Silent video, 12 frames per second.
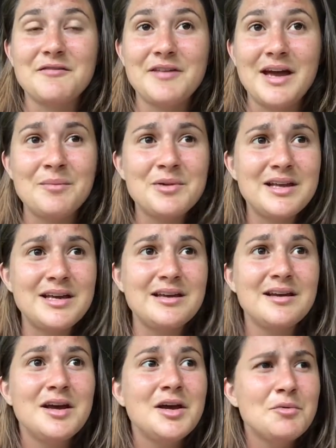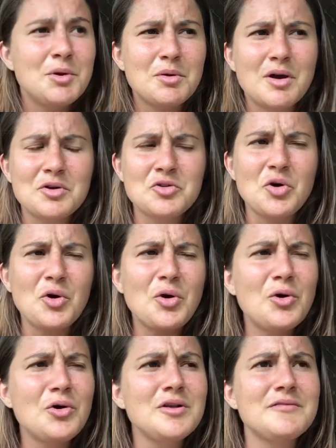family. We were going to
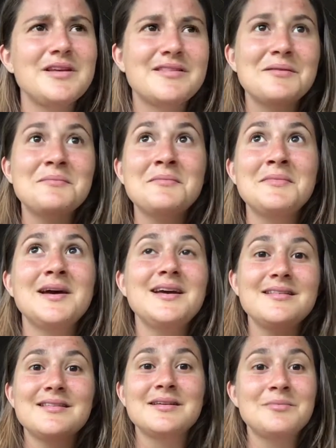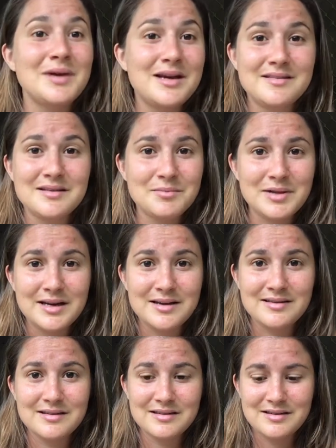all of these amazing
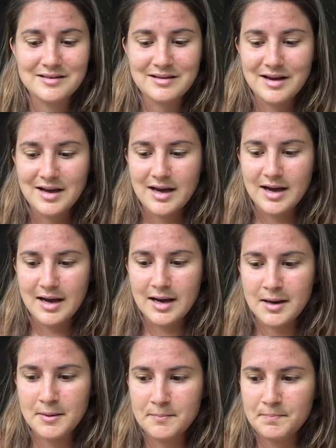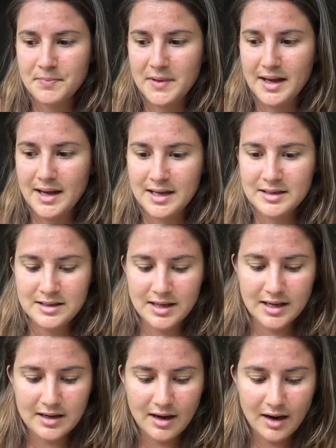places. And
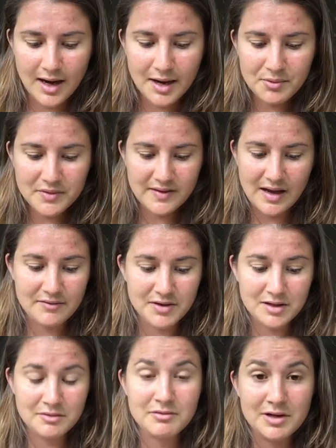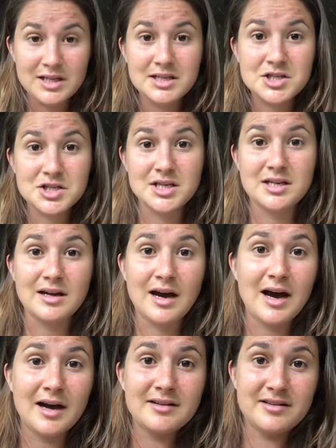yet I was having a really
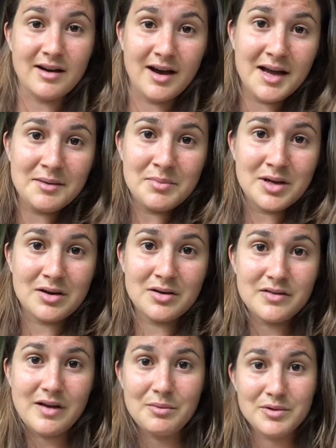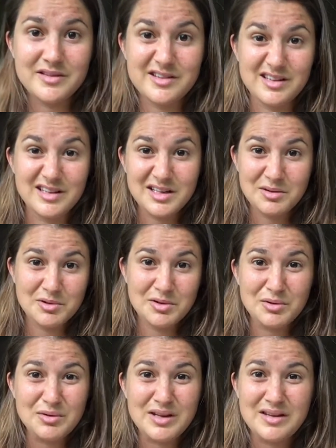hard time because I was dealing with
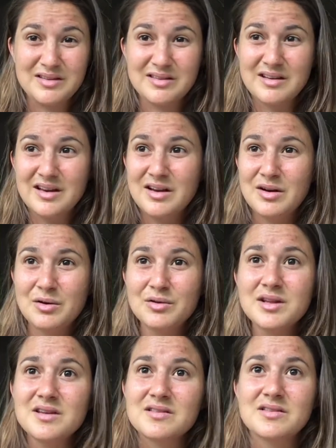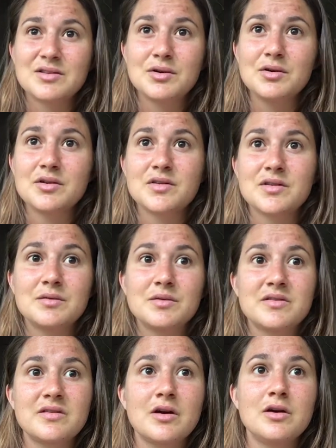all these thoughts that were
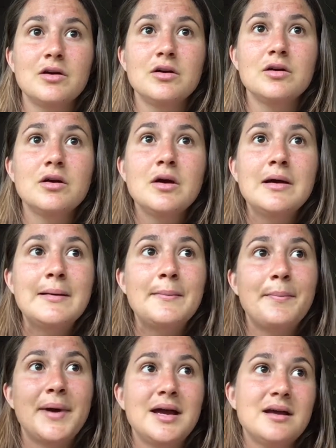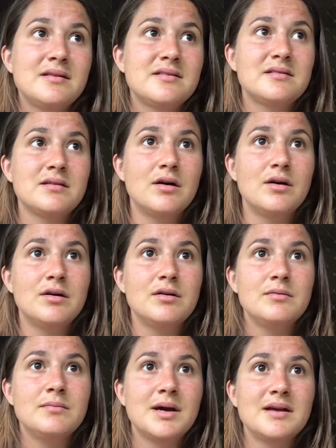so based
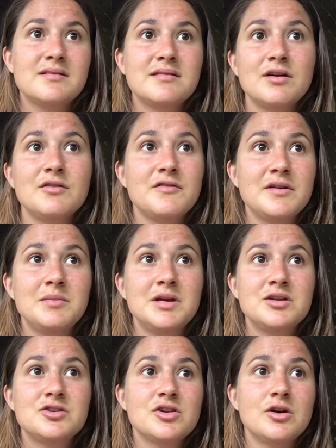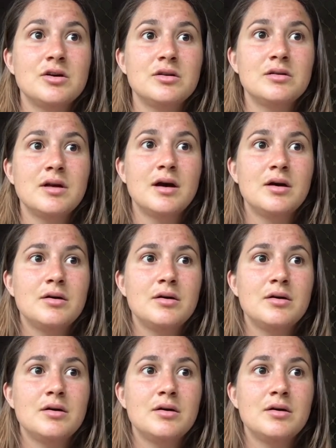on my self-image, on